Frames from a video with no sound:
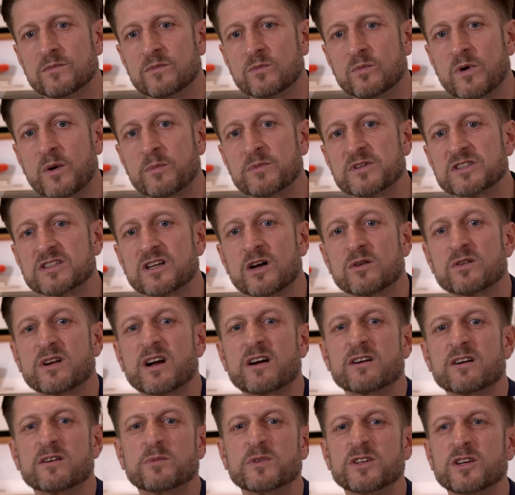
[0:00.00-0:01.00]
When we sold
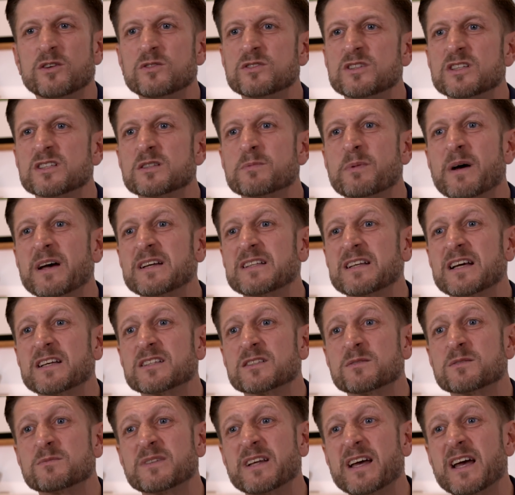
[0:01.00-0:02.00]
Aaron, we used it to pay down
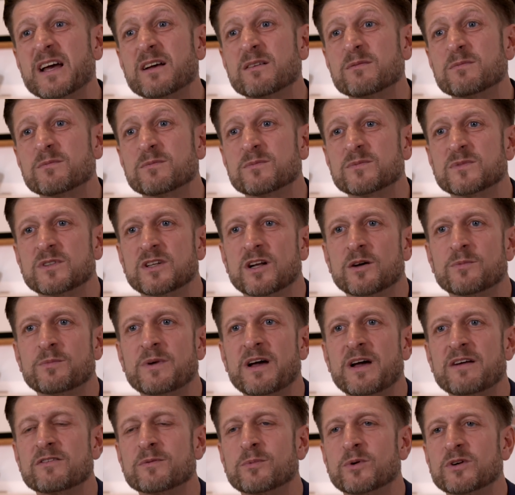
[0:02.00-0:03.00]
some debt. You know,
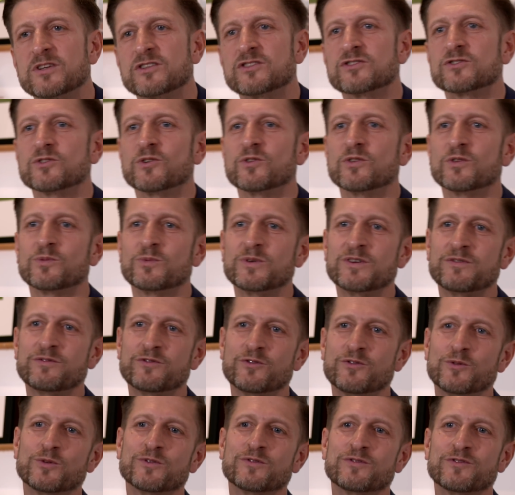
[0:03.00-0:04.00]
everybody saw that we
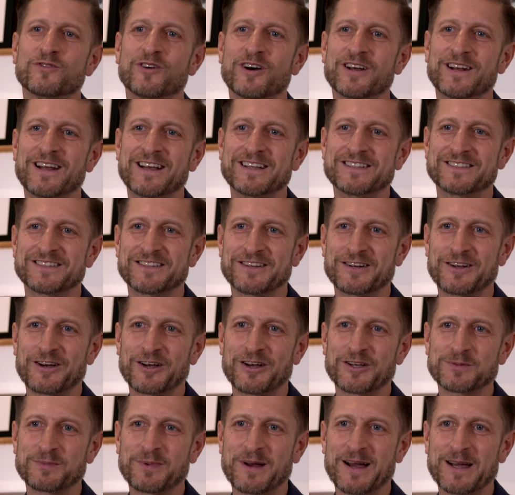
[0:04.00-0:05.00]
forward financed the
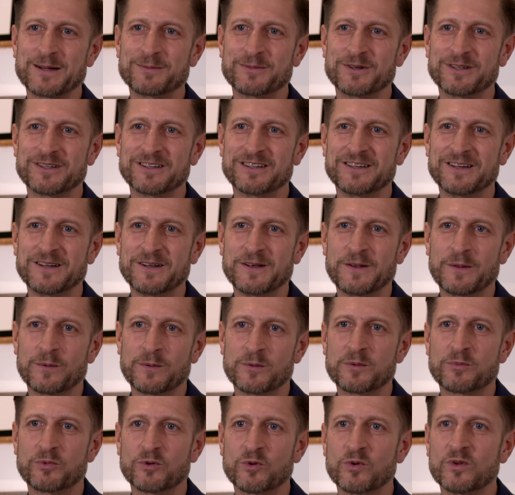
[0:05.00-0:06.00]
last payment.
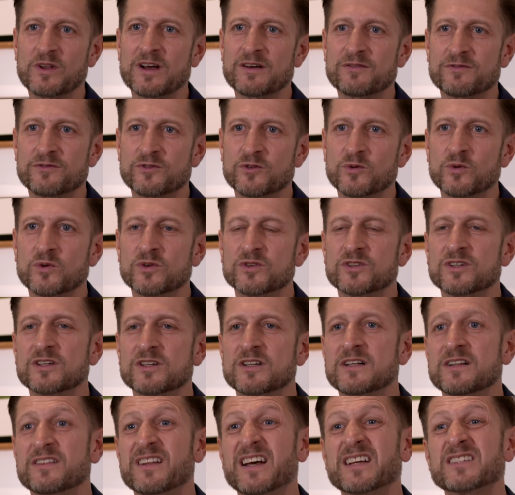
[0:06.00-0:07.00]
We brought that forward.
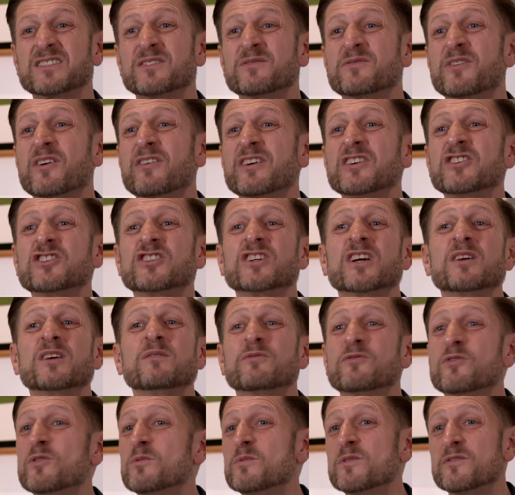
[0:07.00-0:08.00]
That's a very
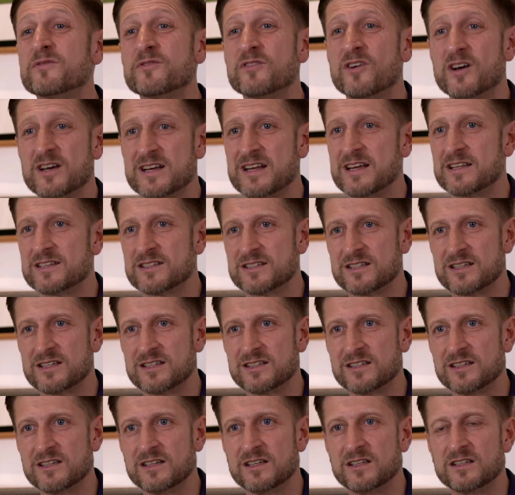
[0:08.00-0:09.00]
cheap form of
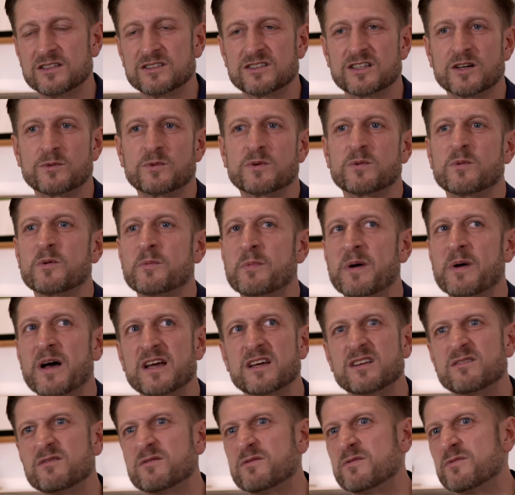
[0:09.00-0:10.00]
financing. So we were
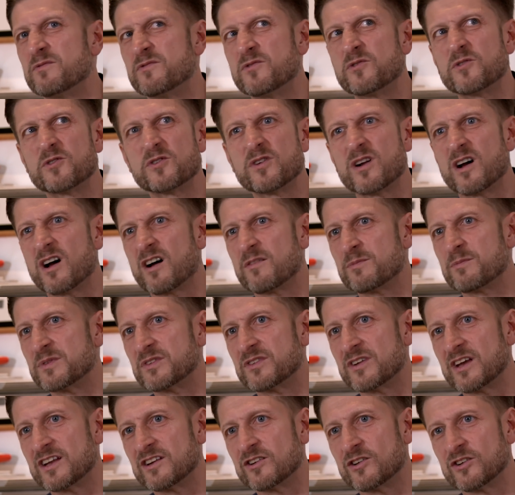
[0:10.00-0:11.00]
paying
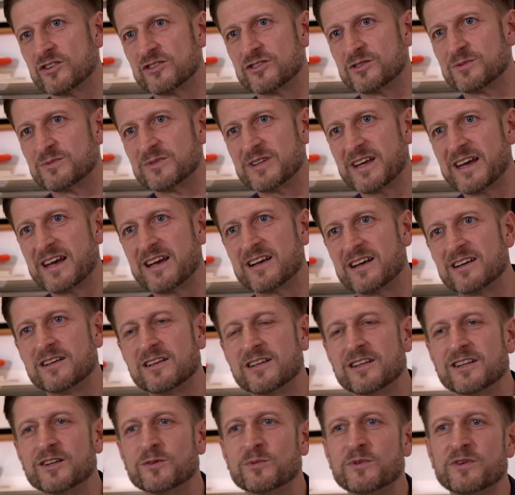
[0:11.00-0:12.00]
4.5% on some debt.
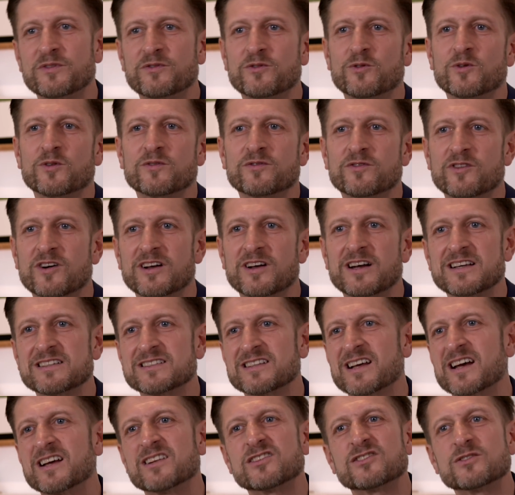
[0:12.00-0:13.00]
We forward
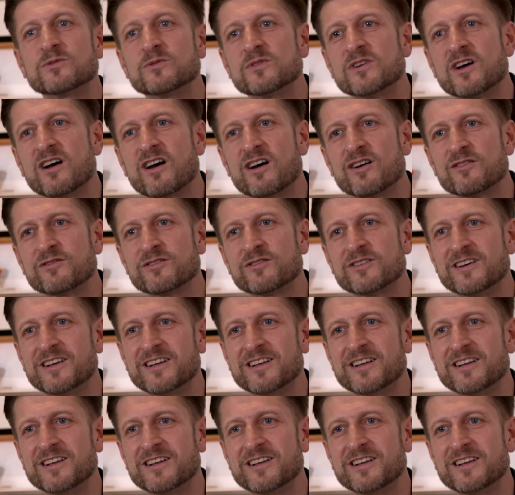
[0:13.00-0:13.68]
financed that at 2.5%.